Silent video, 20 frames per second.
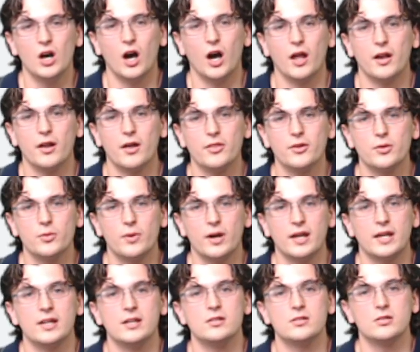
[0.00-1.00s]
Another
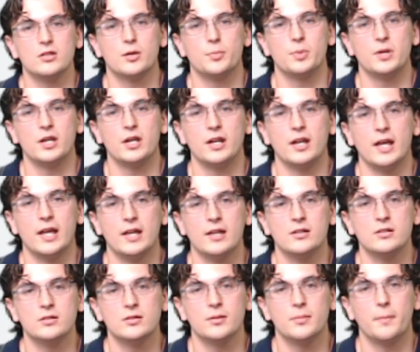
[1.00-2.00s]
way the
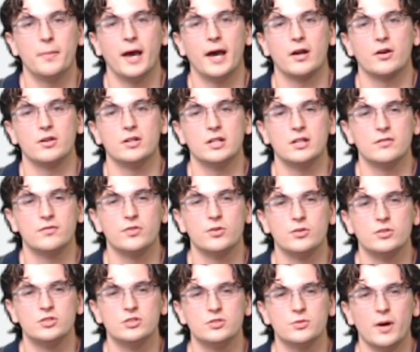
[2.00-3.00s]
PNA pattern
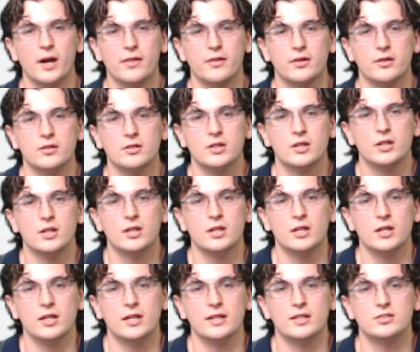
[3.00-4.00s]
influences weather
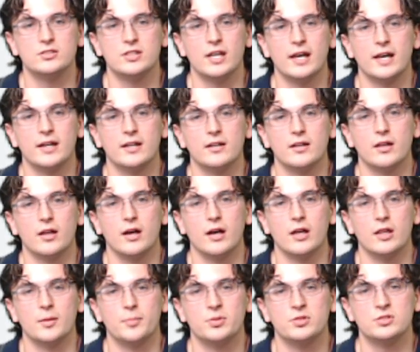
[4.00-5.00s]
is that
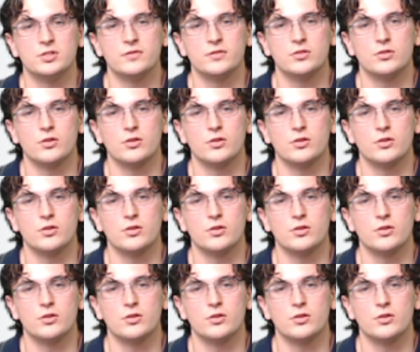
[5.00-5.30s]
the Pacific